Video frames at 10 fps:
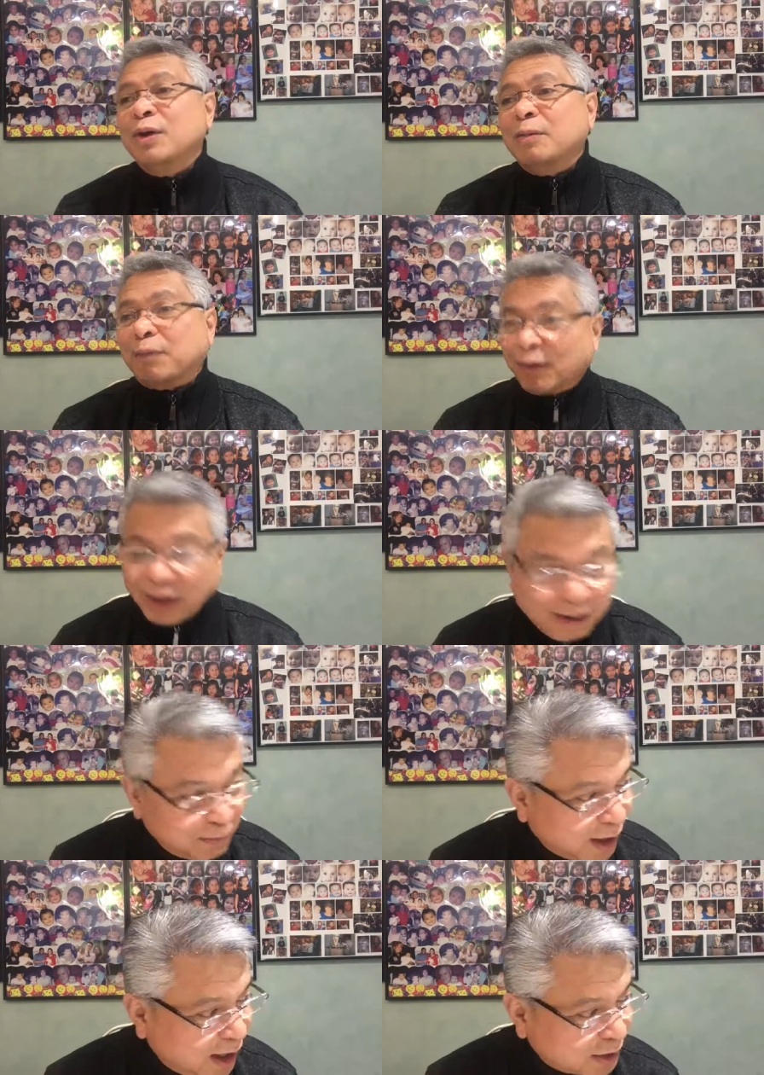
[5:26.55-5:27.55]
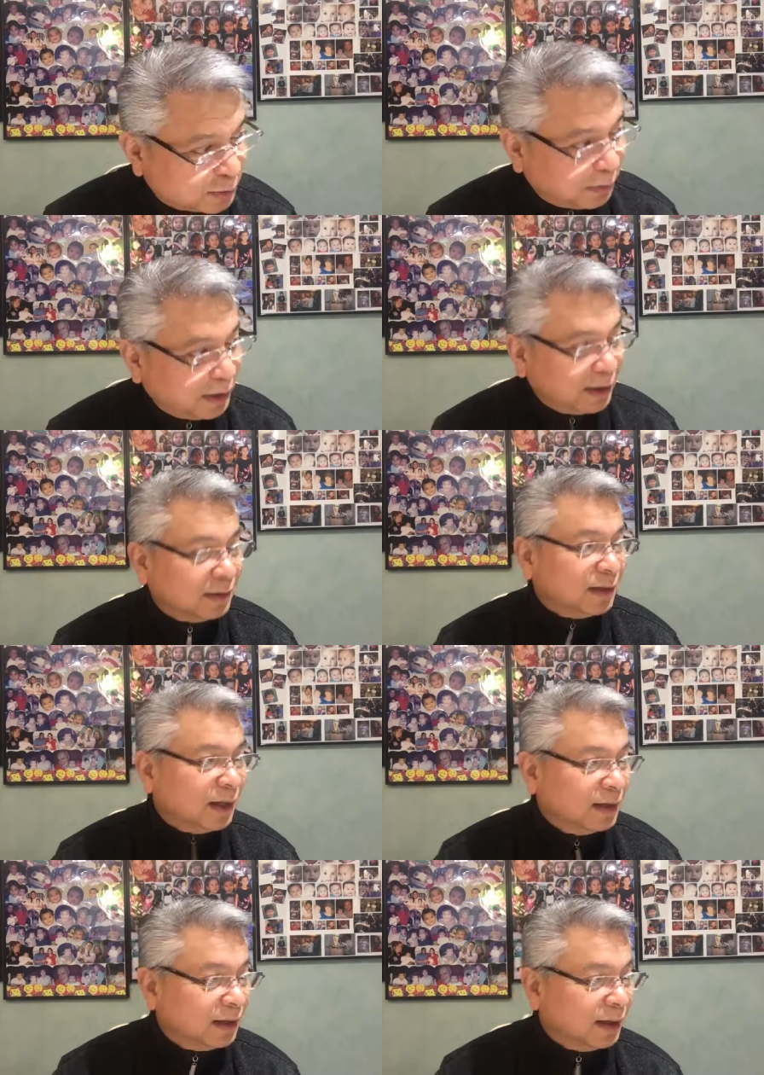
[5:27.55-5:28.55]
proclaim the gospel in in
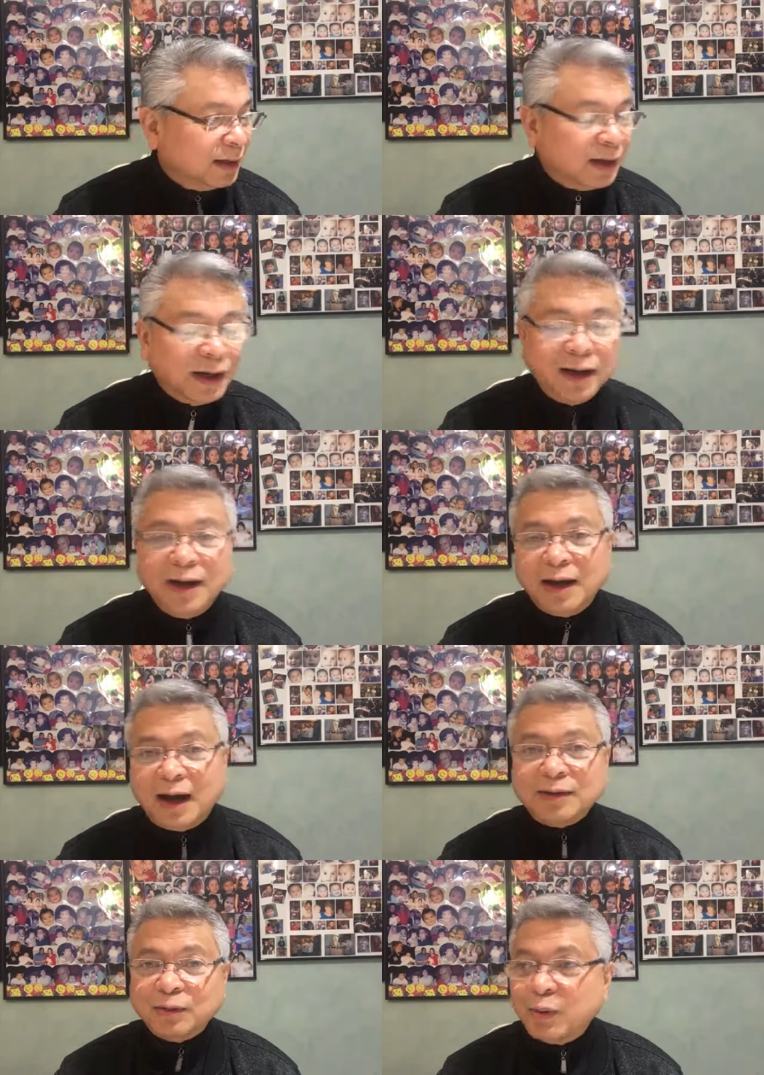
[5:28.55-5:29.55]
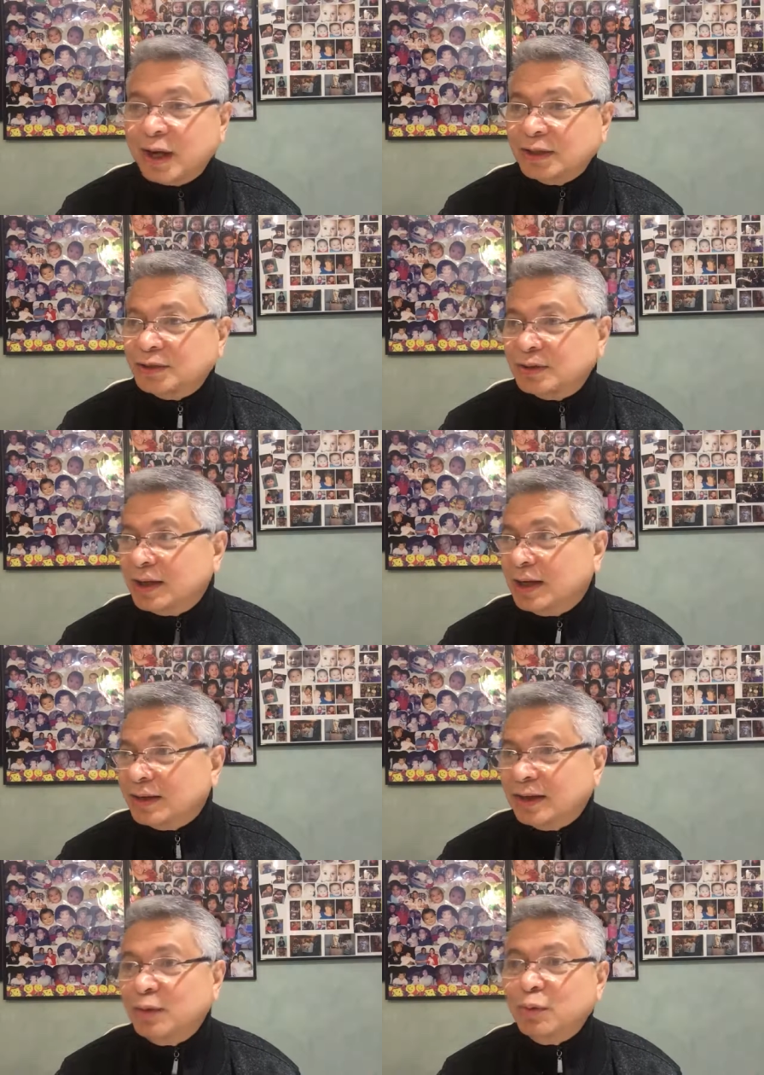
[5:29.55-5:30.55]
in uh, other ways,
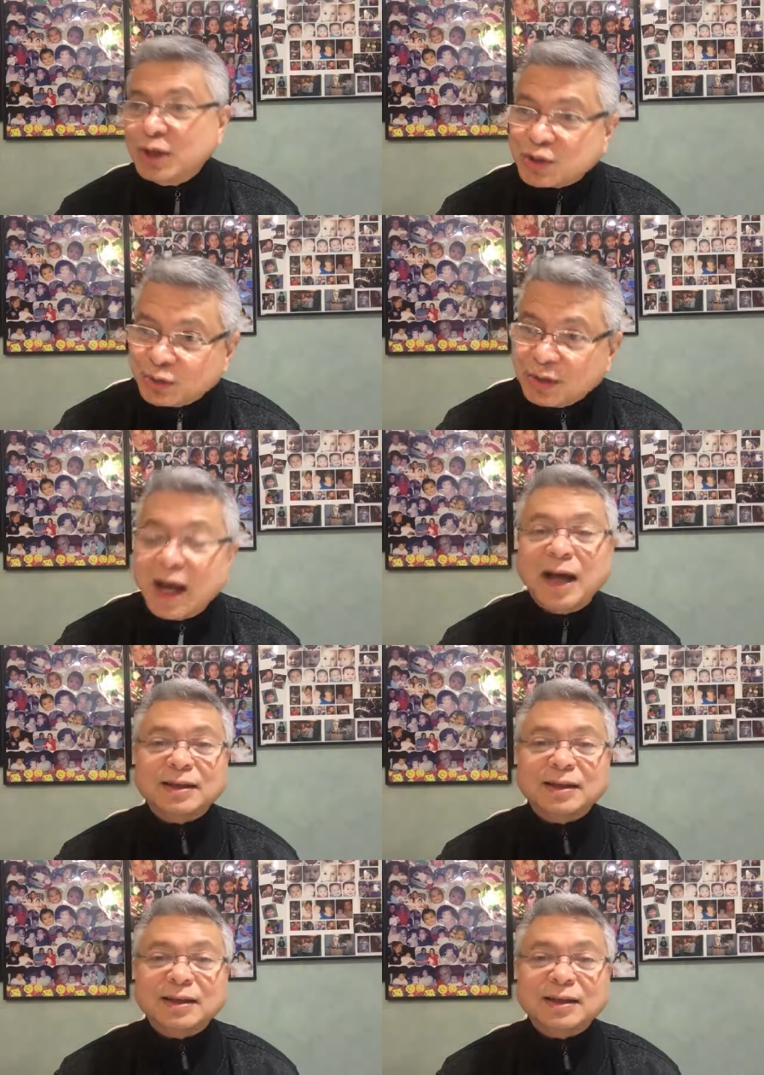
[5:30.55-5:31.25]
then we should not